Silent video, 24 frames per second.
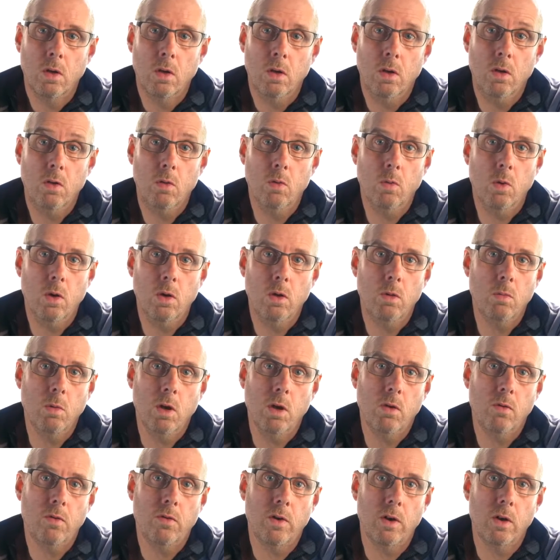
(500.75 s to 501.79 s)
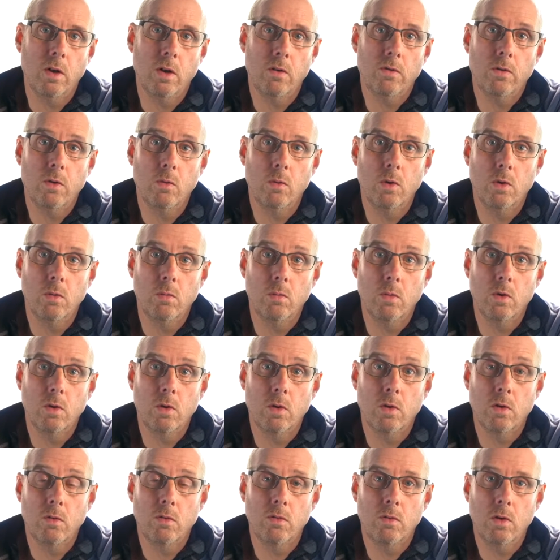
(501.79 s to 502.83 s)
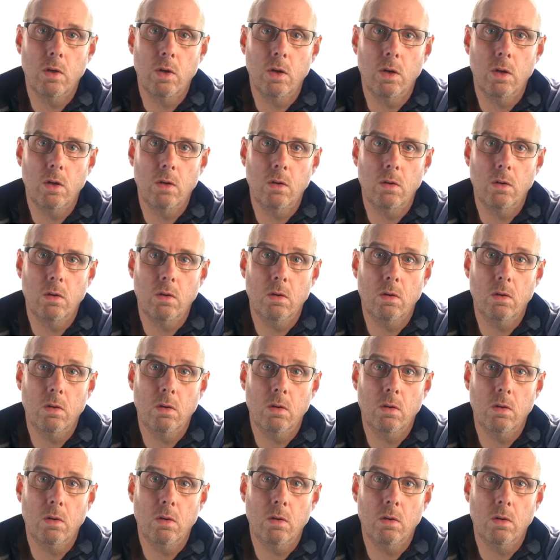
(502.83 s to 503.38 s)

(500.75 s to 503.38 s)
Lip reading: what you might find after 1 month of training,